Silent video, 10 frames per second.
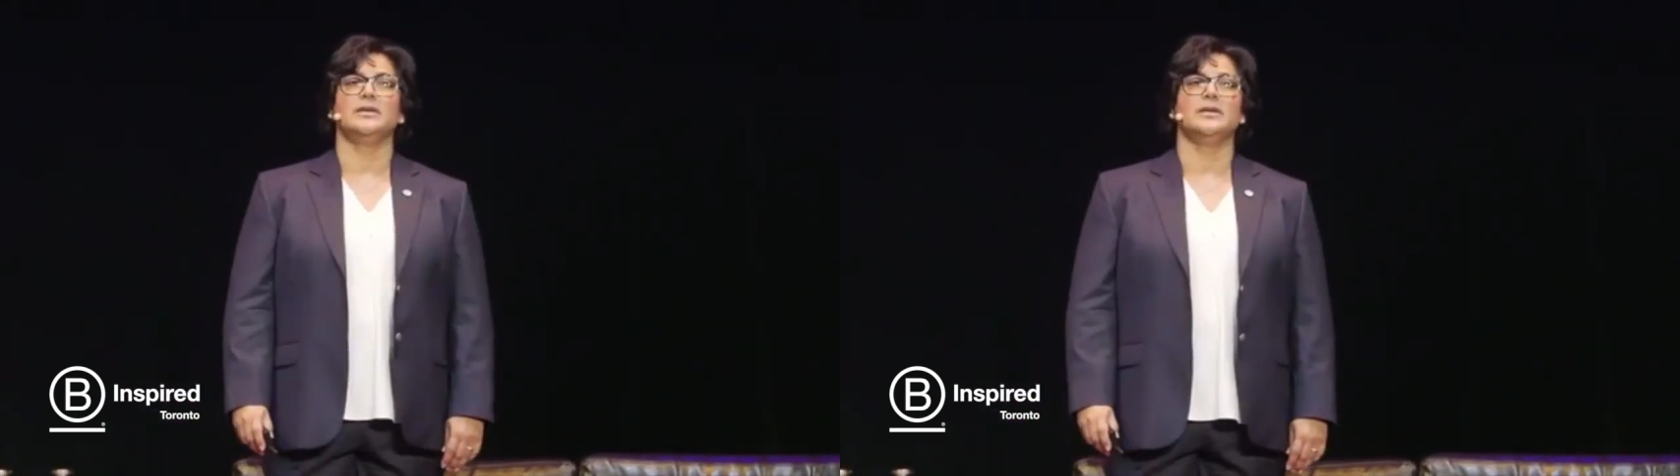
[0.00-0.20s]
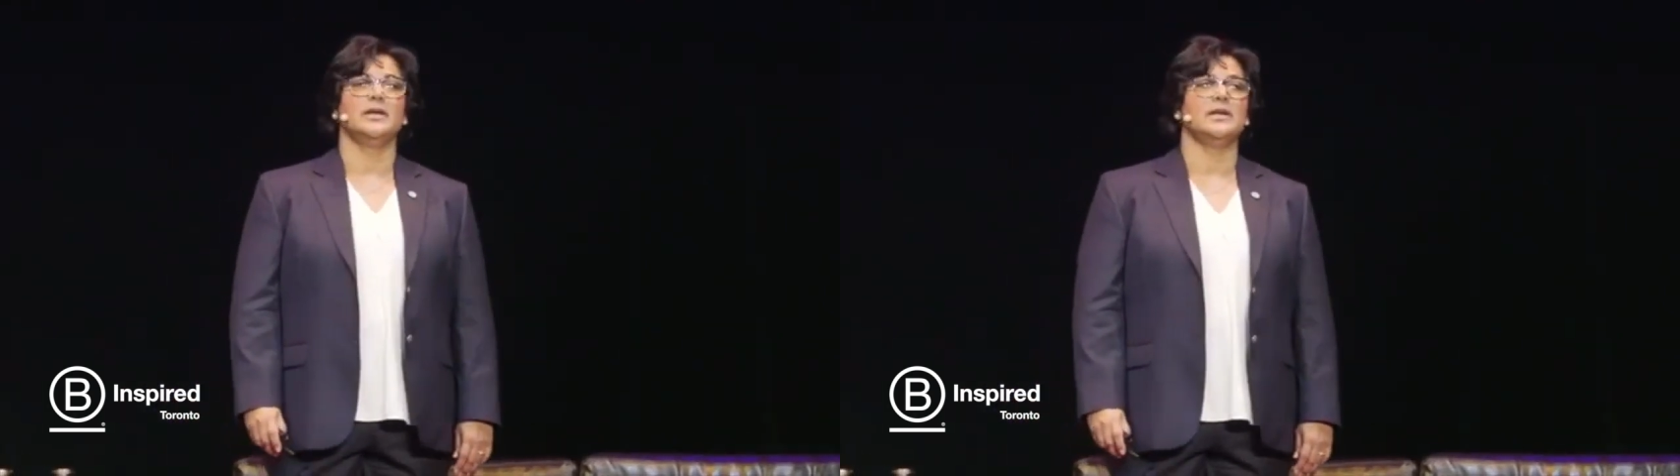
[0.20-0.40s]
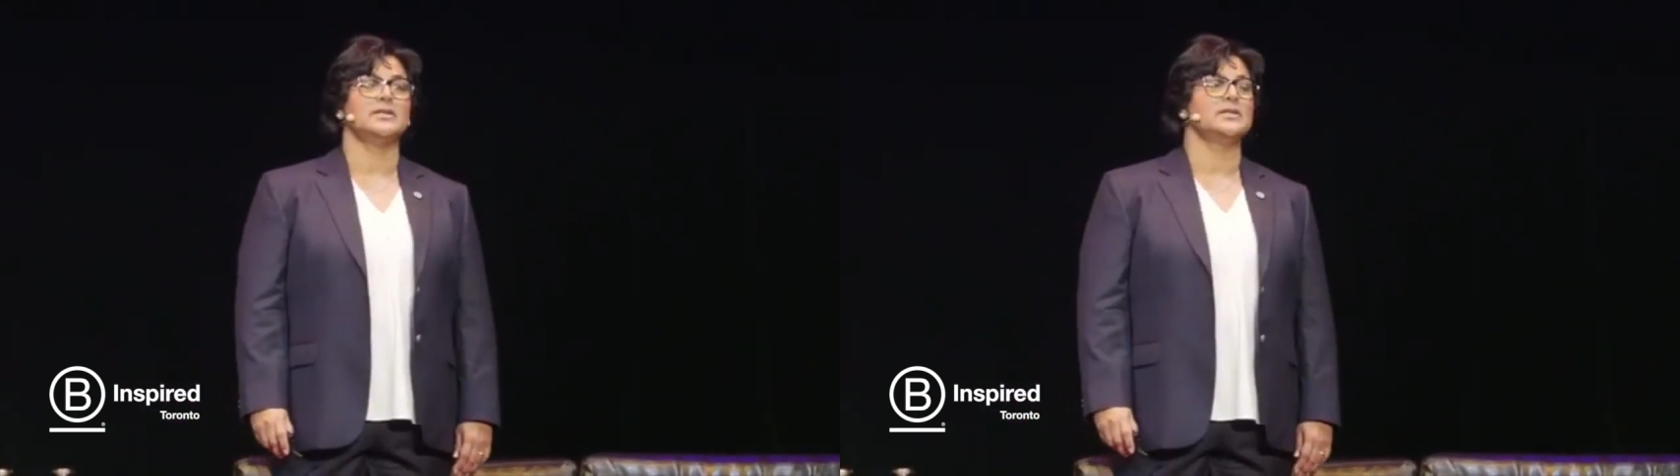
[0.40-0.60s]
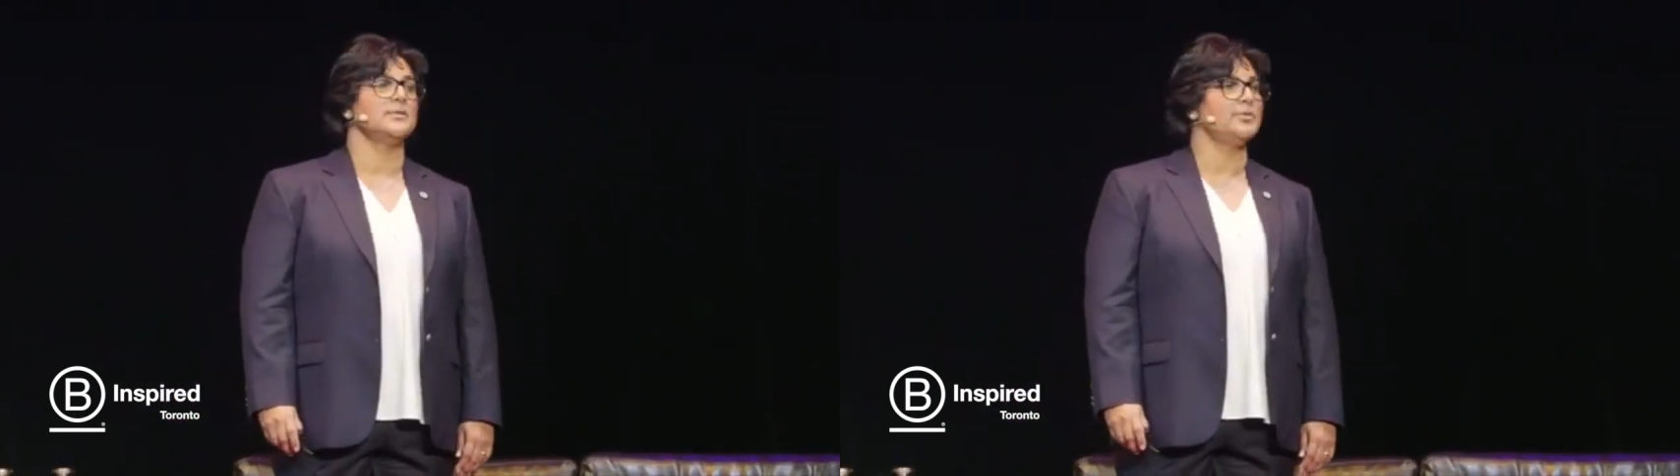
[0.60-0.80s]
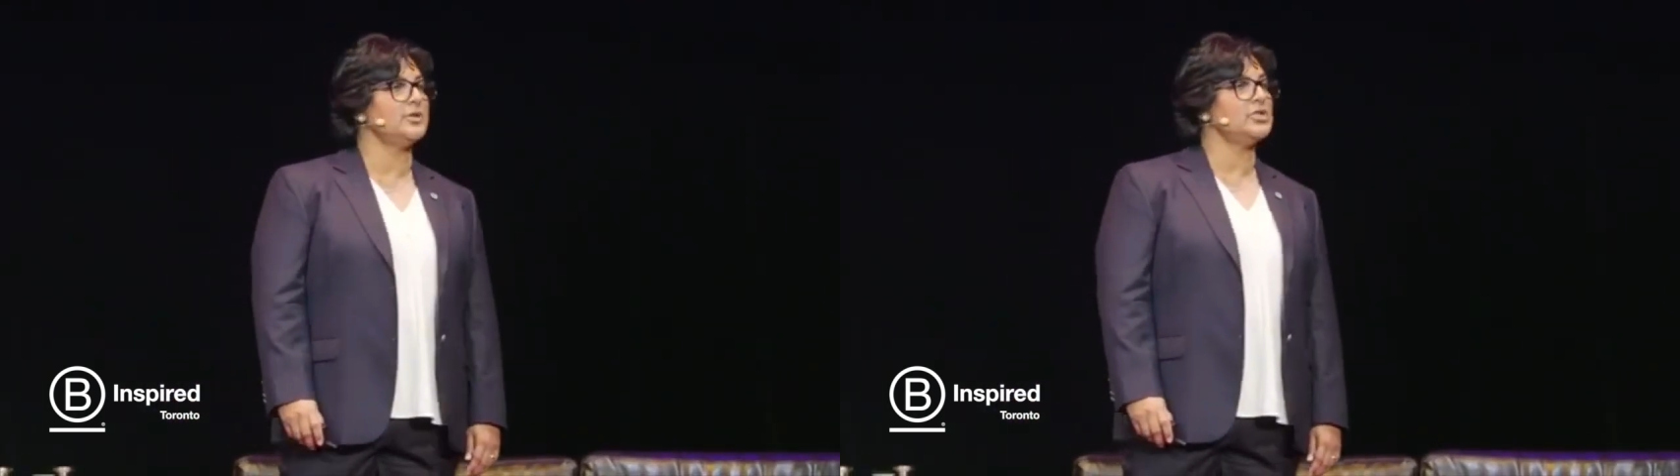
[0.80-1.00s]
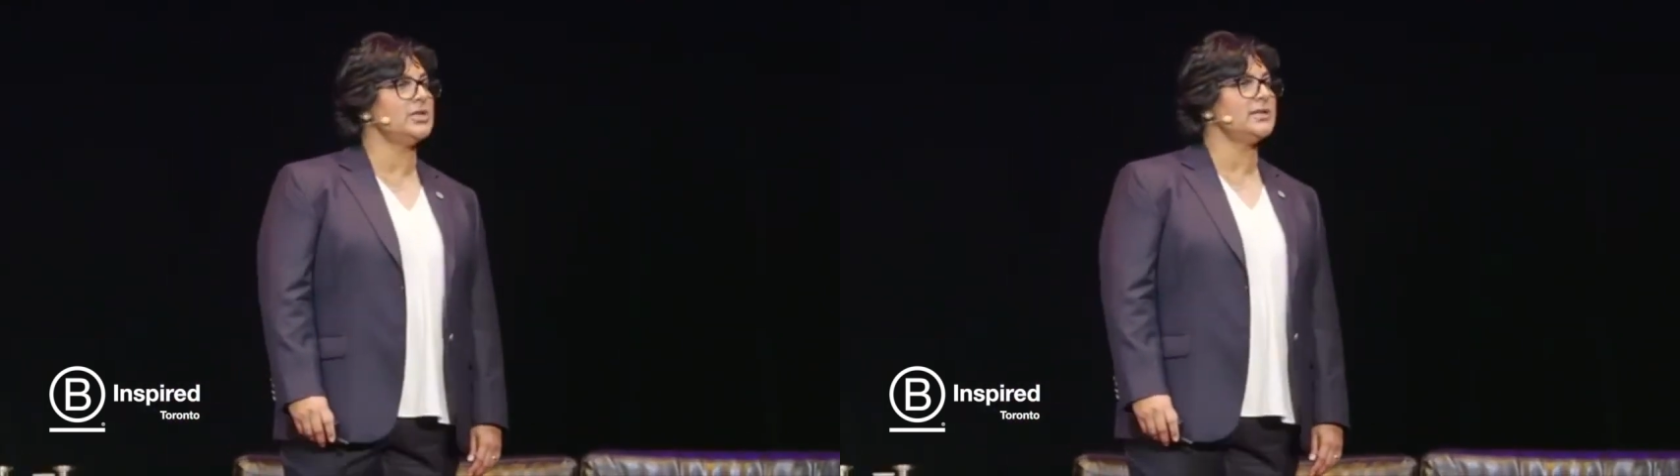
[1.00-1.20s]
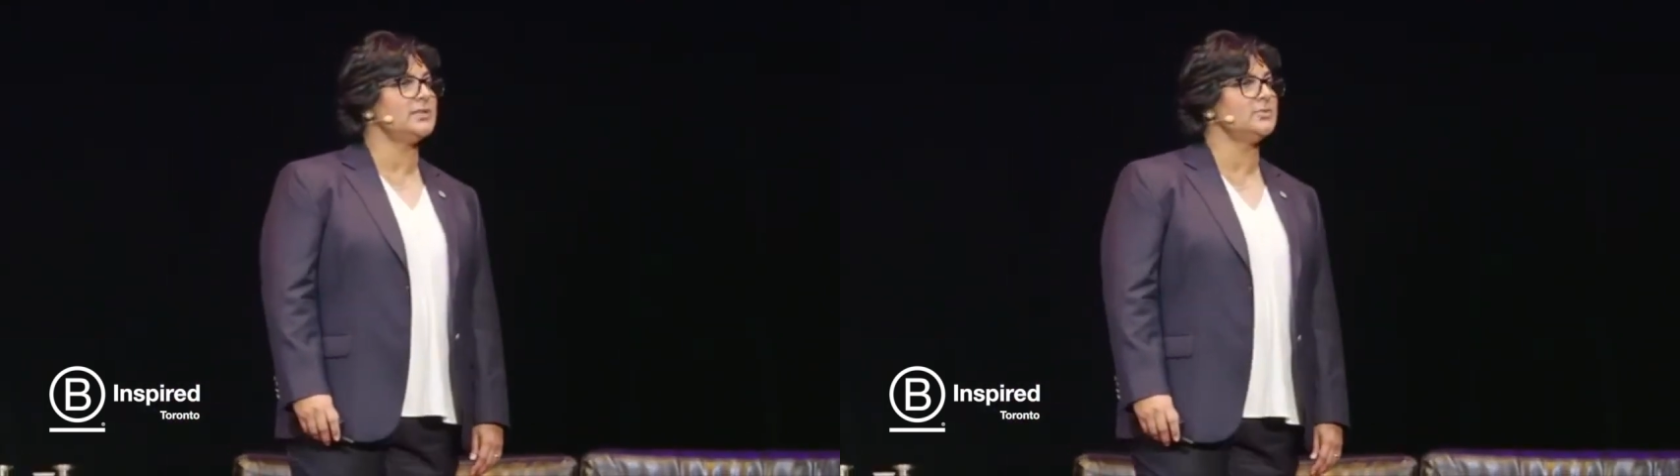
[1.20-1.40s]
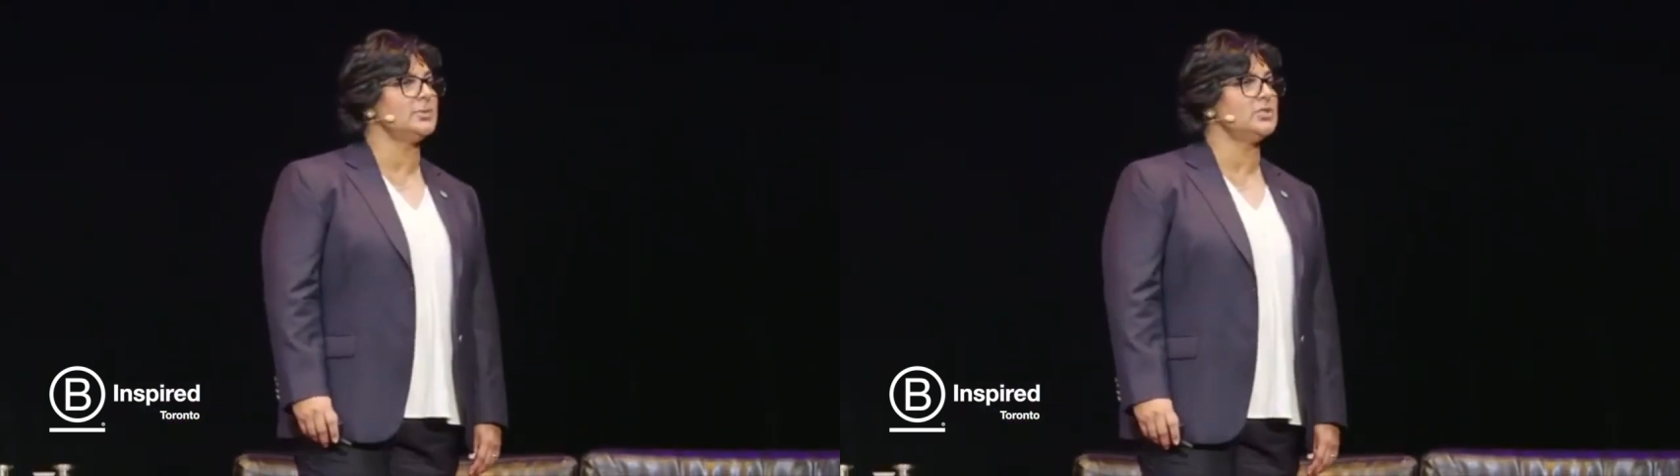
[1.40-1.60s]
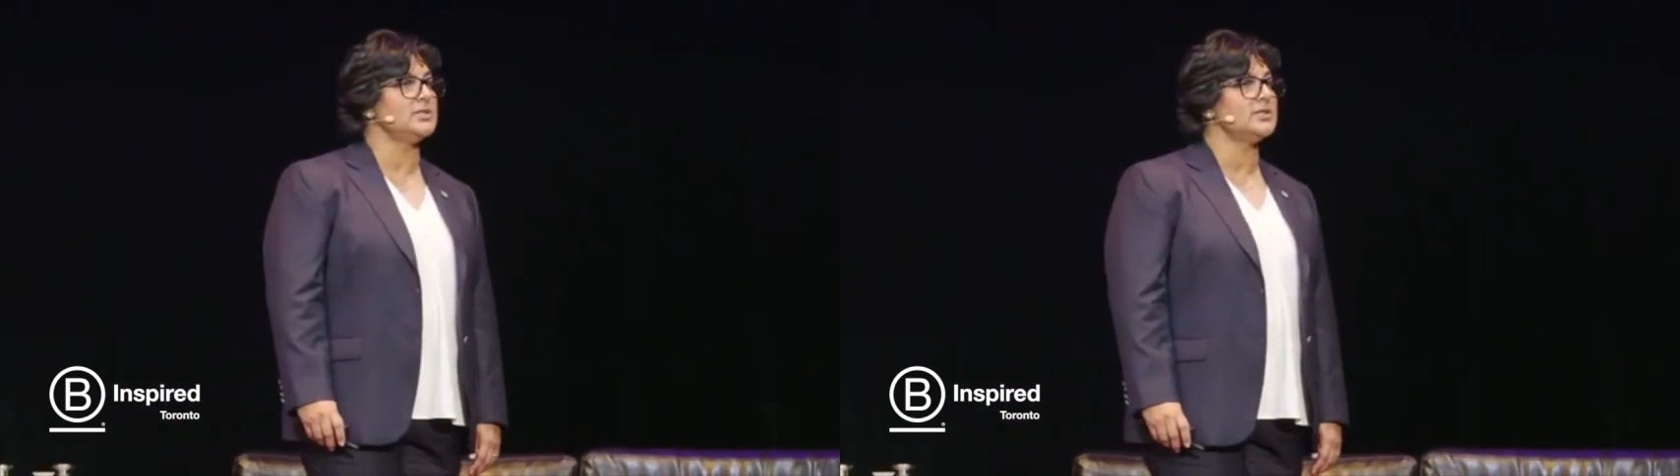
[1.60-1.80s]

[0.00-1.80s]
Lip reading: is the project which is our